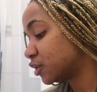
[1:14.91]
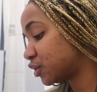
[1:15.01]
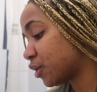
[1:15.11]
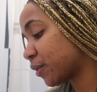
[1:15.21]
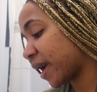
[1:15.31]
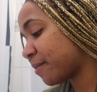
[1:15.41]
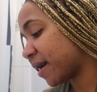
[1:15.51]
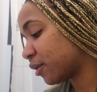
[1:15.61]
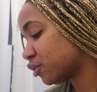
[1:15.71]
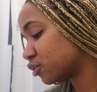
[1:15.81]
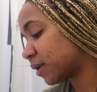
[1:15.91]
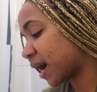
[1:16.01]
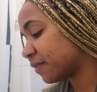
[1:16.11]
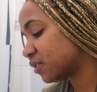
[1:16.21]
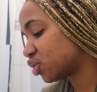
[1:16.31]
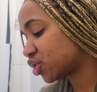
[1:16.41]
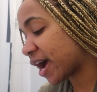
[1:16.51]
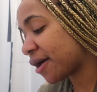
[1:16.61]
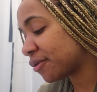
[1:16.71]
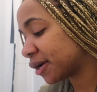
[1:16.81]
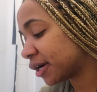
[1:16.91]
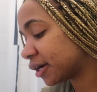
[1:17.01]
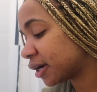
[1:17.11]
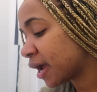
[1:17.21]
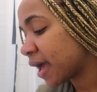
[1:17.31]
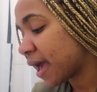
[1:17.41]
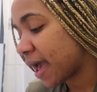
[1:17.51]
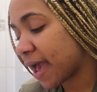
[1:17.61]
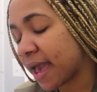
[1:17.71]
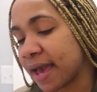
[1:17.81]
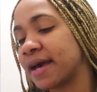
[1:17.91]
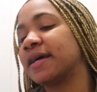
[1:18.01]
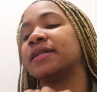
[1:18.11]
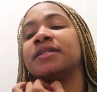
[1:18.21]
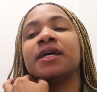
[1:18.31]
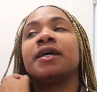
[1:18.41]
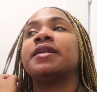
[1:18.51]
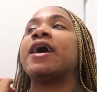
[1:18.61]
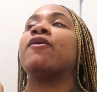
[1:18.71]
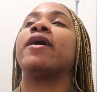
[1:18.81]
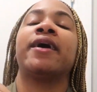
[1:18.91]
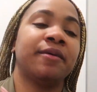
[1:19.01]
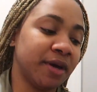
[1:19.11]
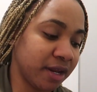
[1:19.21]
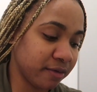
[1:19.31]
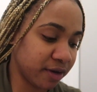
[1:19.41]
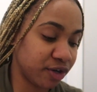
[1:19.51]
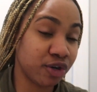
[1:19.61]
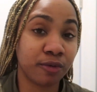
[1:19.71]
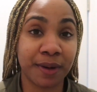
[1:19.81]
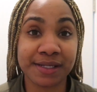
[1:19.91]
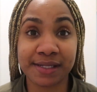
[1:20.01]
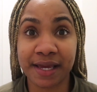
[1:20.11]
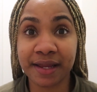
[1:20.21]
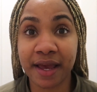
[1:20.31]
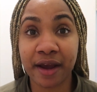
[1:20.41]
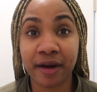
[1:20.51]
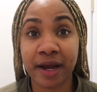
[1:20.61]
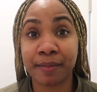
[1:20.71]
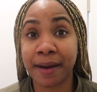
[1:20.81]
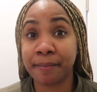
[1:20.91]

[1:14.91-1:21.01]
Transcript: So came back home, got in the shower, and now I'm getting ready to do my skincare and my